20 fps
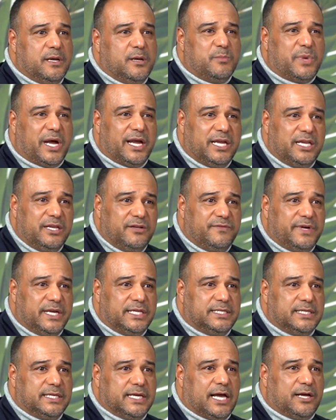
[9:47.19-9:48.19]
by
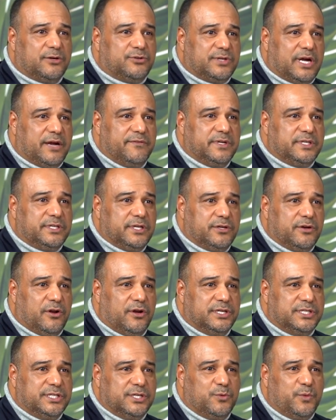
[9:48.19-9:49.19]
innovating our driving
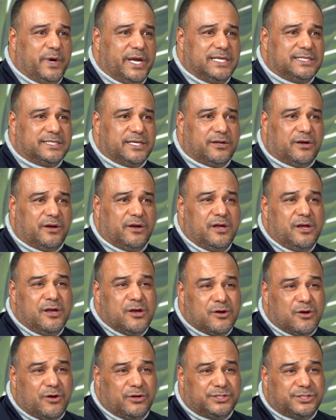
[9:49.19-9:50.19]
technology in ways that are
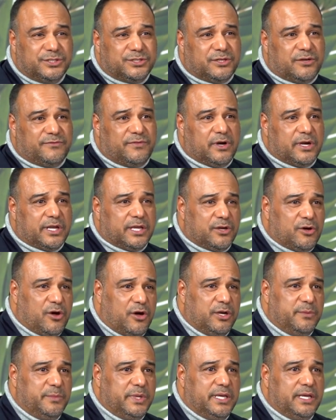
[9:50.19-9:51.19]
conscious of our
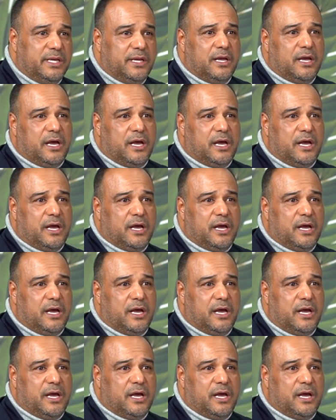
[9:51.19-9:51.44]
economy,